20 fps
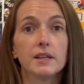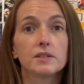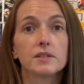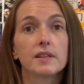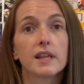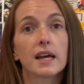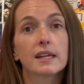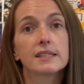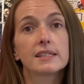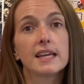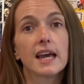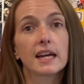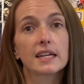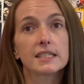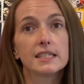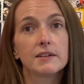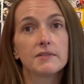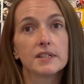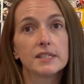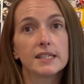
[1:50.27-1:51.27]
So that's the
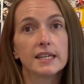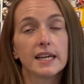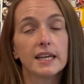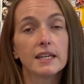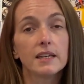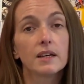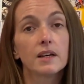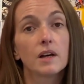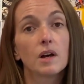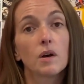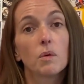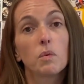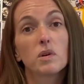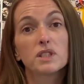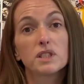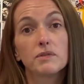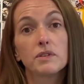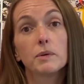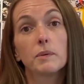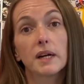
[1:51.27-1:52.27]
activity.
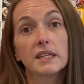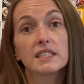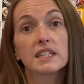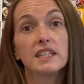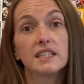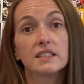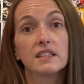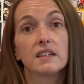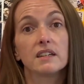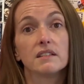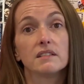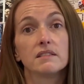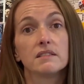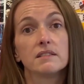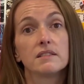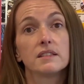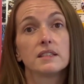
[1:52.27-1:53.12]
What have you actually done?